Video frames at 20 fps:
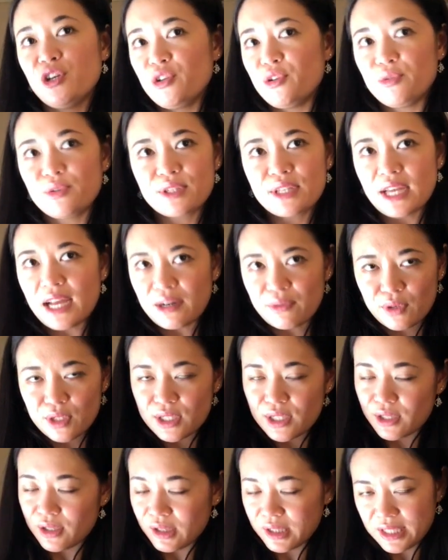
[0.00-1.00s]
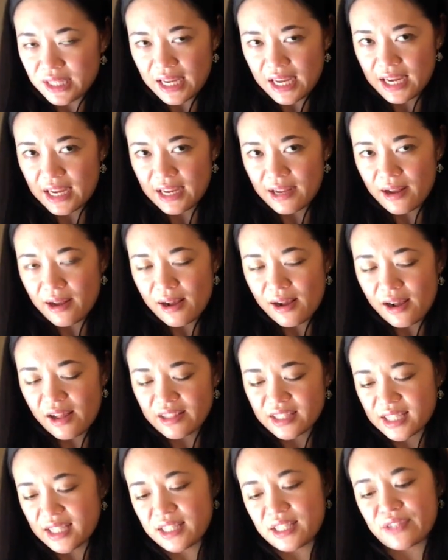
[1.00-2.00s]
used it every single day
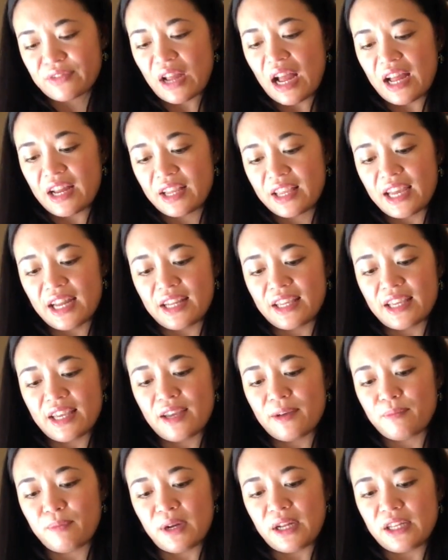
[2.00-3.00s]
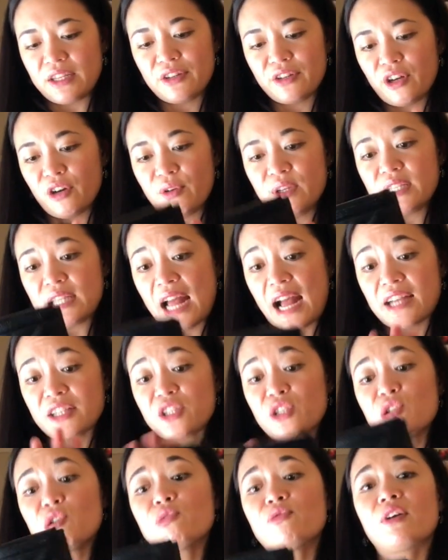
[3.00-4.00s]
since getting it, but you know, it has
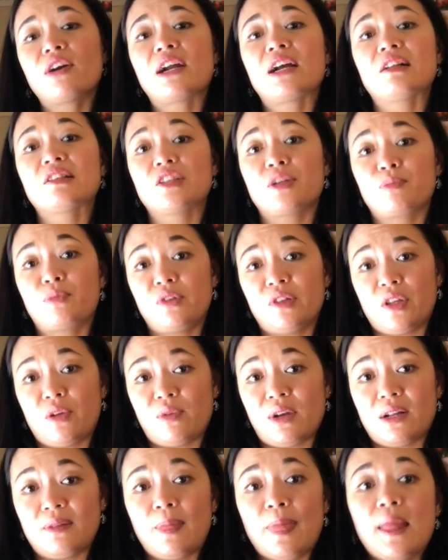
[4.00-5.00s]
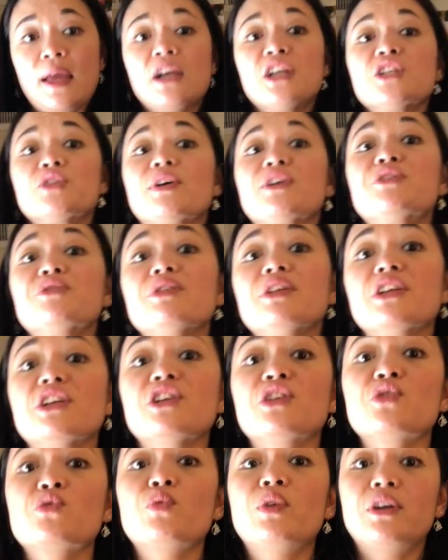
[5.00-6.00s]
so far held up really well. So I do think
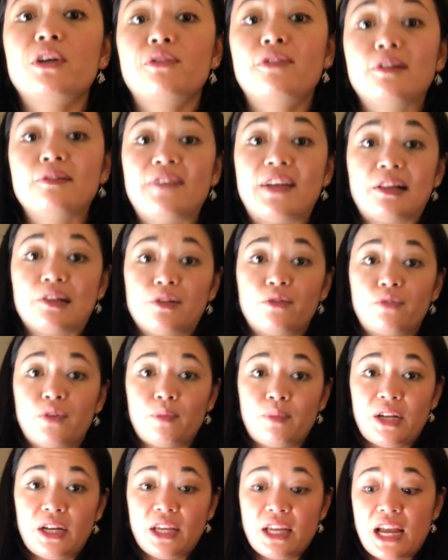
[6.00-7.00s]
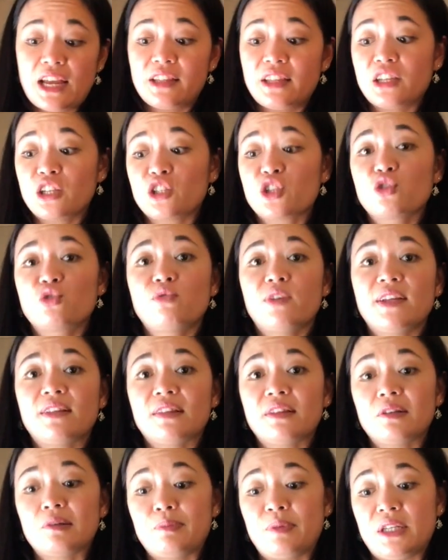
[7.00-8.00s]
it is wonderful value for money. I think it's a
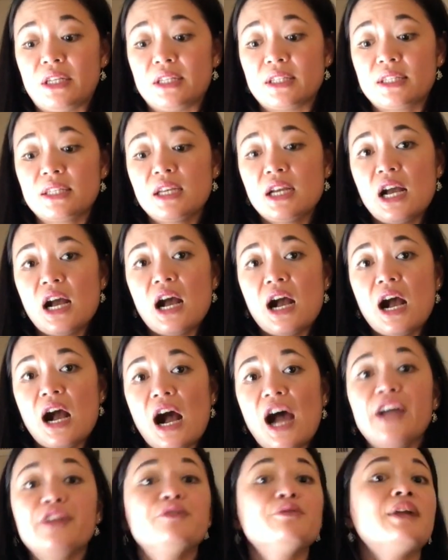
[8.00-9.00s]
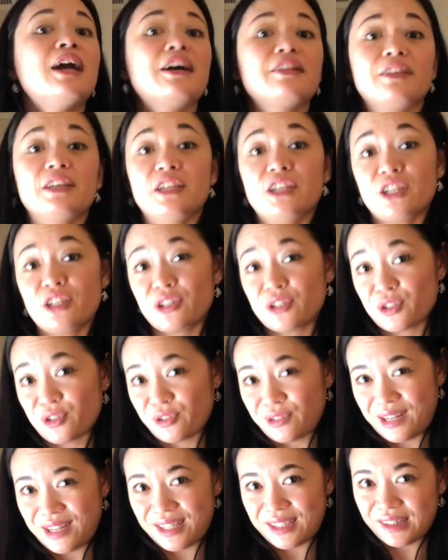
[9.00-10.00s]
great little piece. I do not think it is a
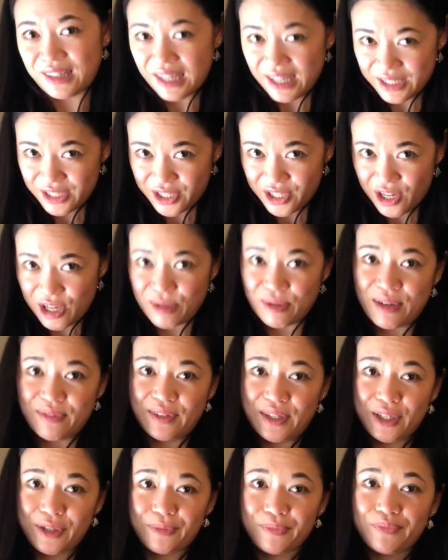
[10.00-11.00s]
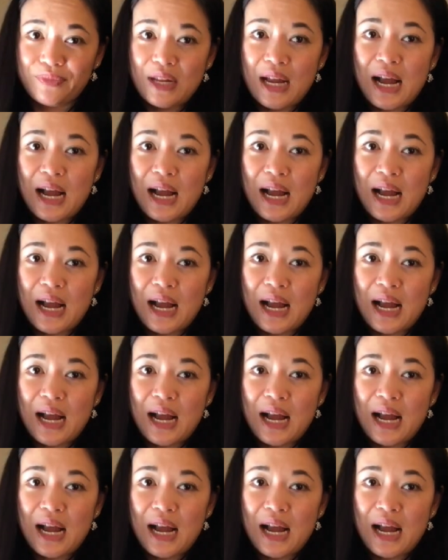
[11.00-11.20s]
great clutch, however.